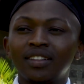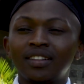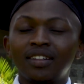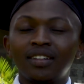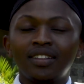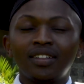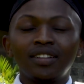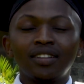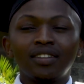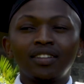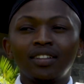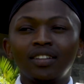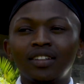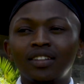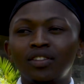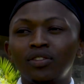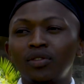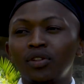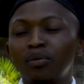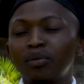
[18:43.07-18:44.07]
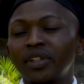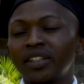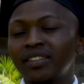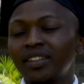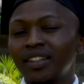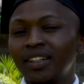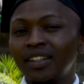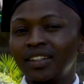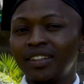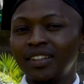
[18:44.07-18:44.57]
That is during my
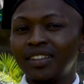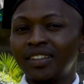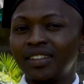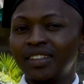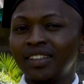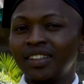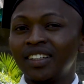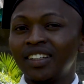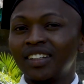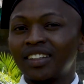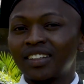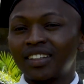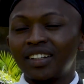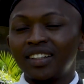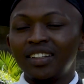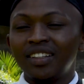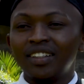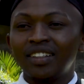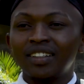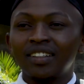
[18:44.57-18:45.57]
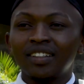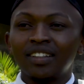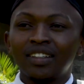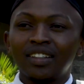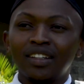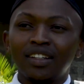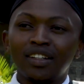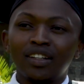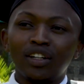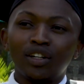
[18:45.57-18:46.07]
second year, third year,
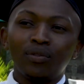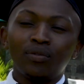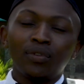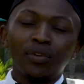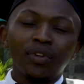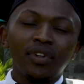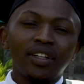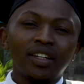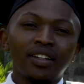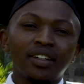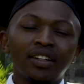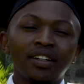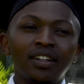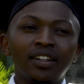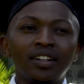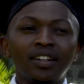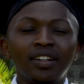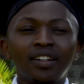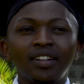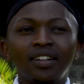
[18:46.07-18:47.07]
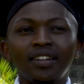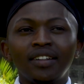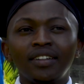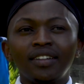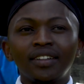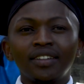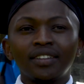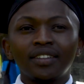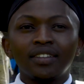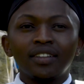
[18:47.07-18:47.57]
and fourth year.
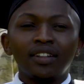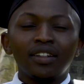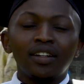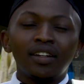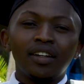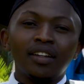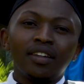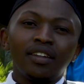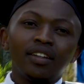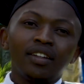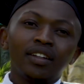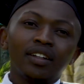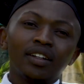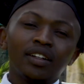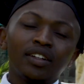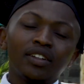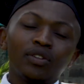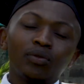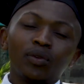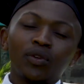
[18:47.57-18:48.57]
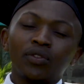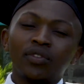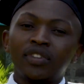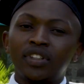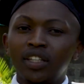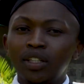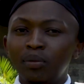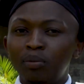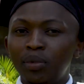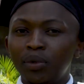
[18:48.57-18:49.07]
Yes, there it was
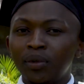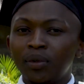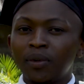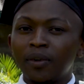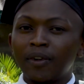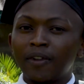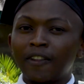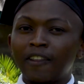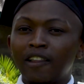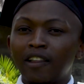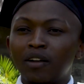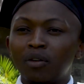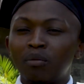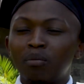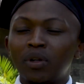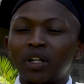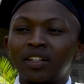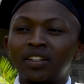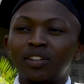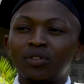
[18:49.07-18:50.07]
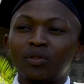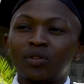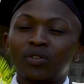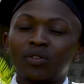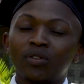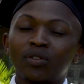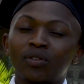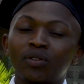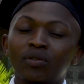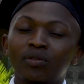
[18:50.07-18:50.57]
cheap, but it
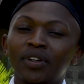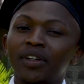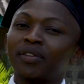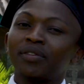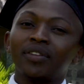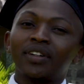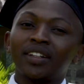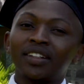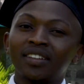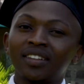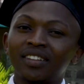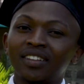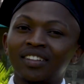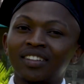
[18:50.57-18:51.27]
was also very far.